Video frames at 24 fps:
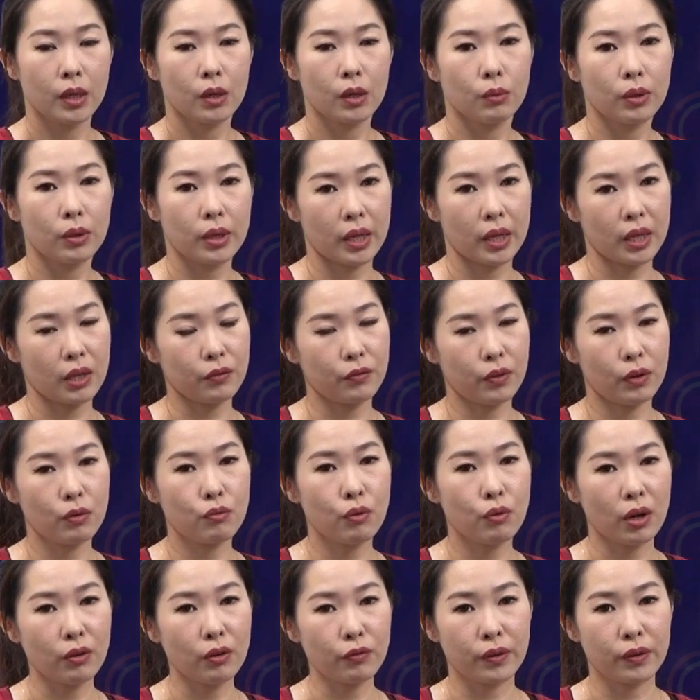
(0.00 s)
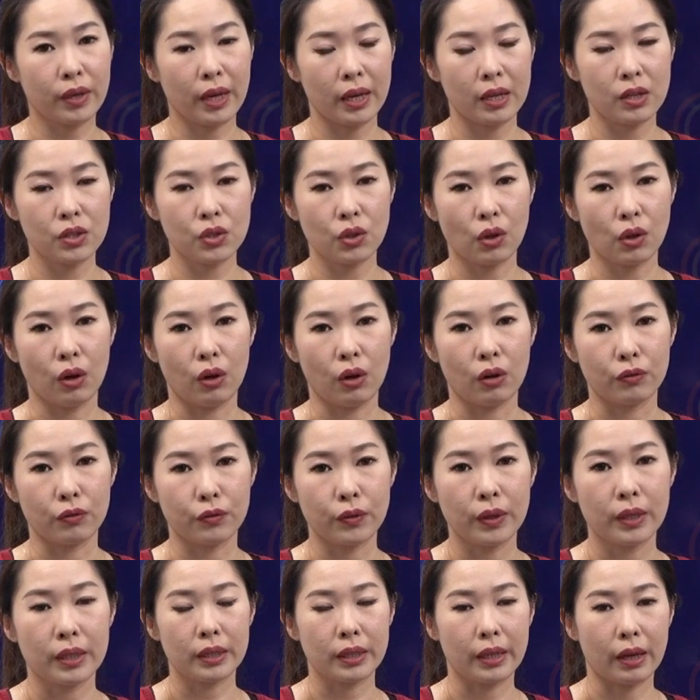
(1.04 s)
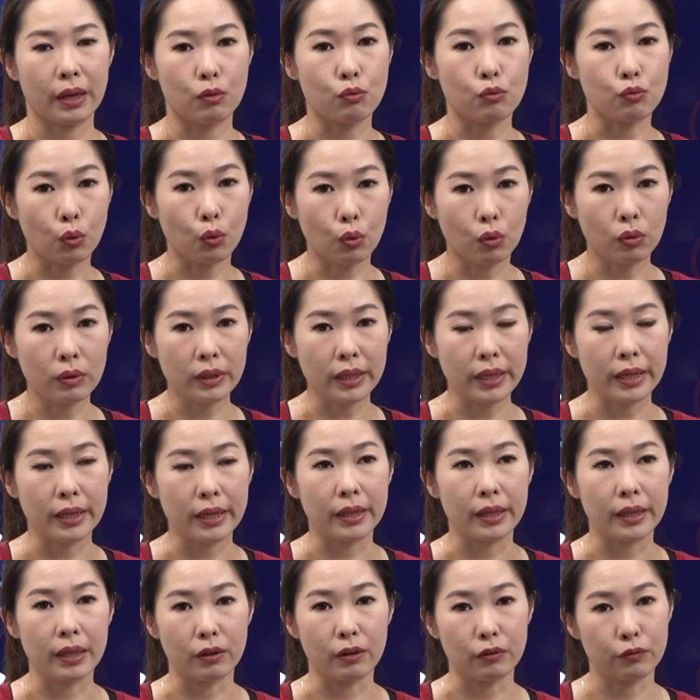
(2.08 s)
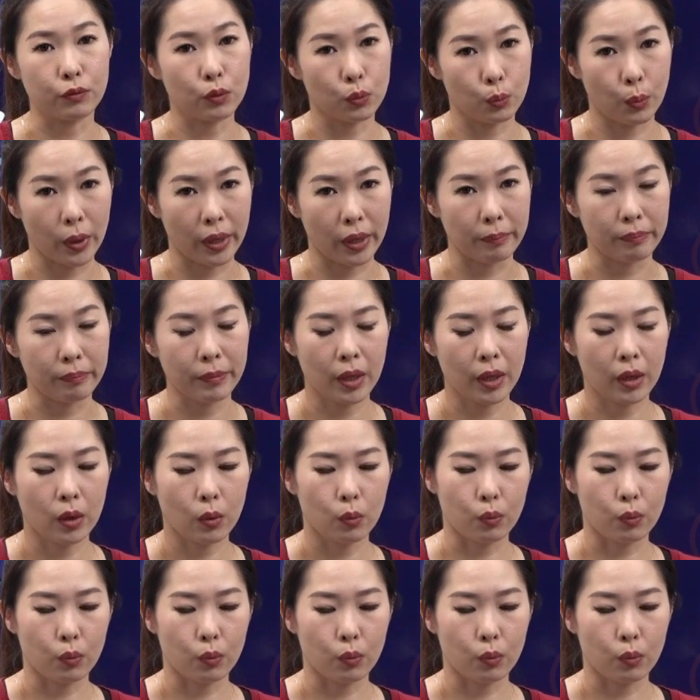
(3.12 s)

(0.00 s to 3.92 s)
we can have a rough guess of their role in a food web,